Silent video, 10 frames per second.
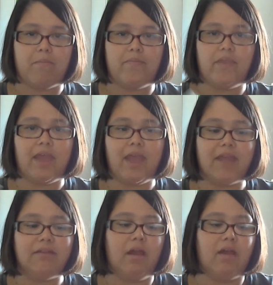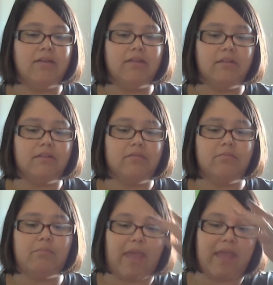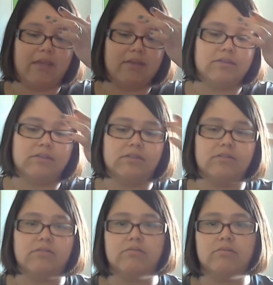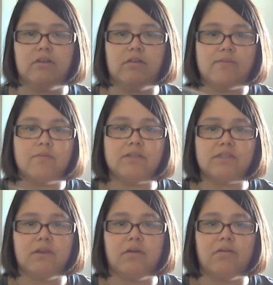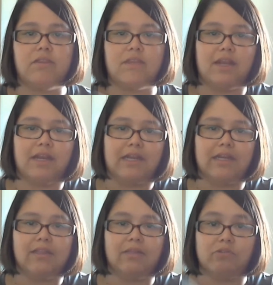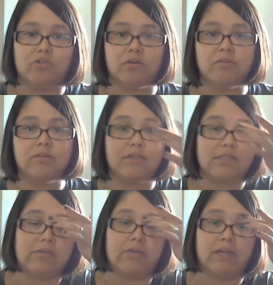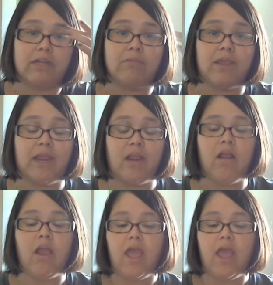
had gotten bangs a few months ago, and then I needed them shortened because they were getting in my hair,